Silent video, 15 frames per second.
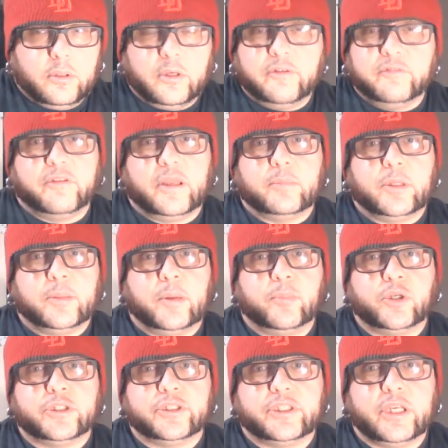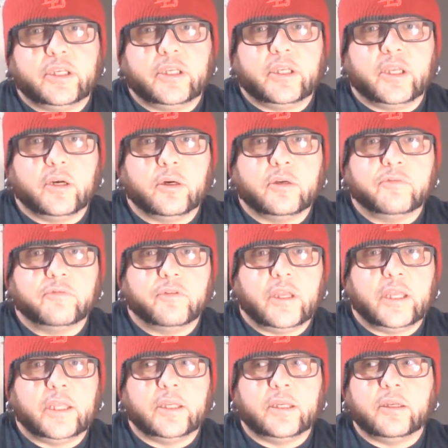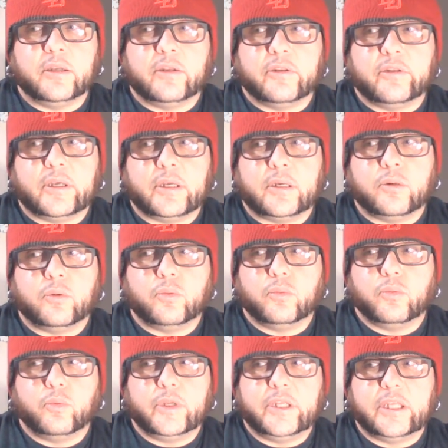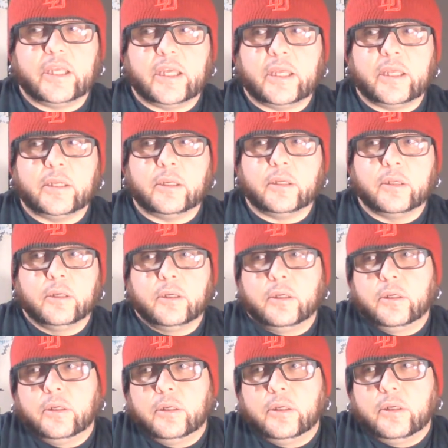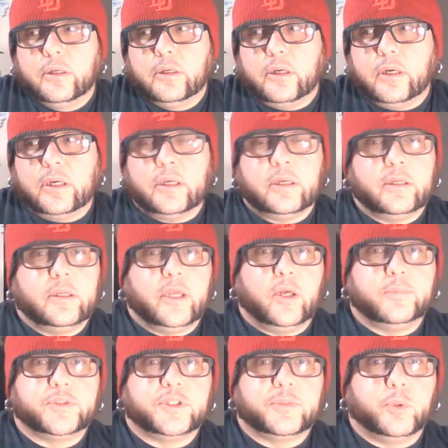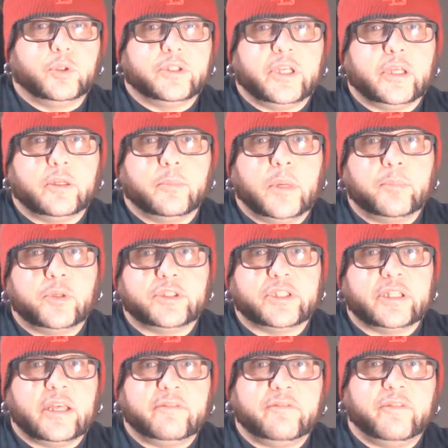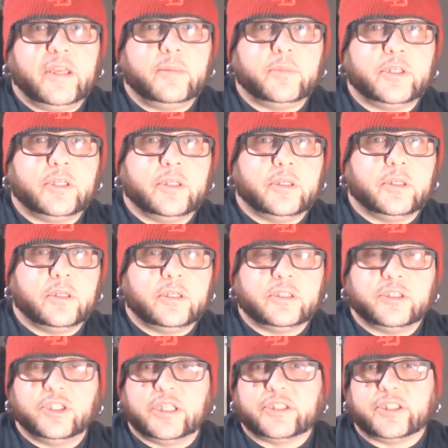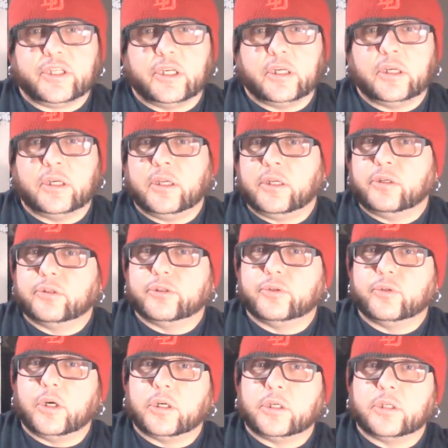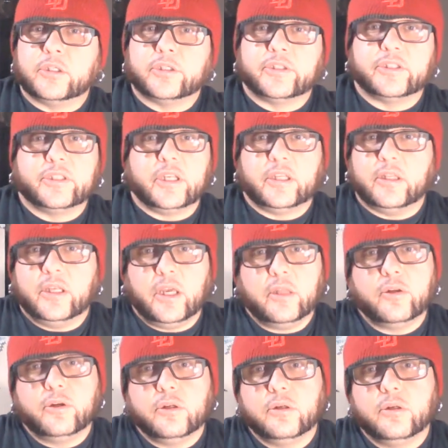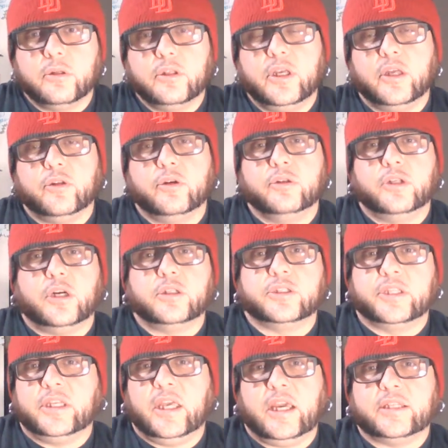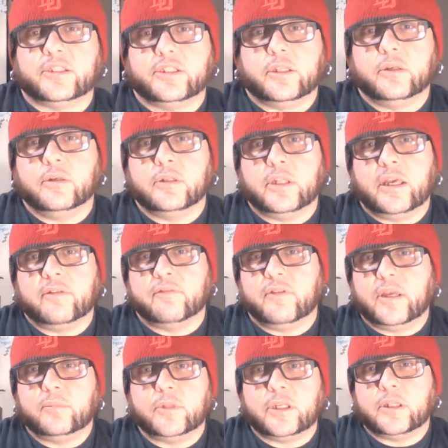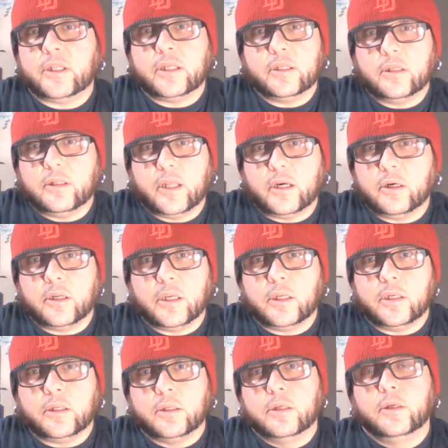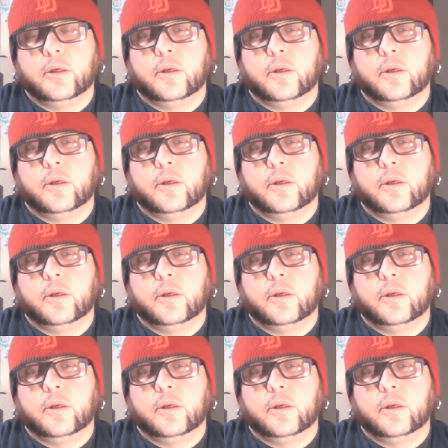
a family member is taken care of and uh, we can uh, help support the other members of that family Jessica and her two daughters, and the other the other dogs and cats that are in that family that, that are gonna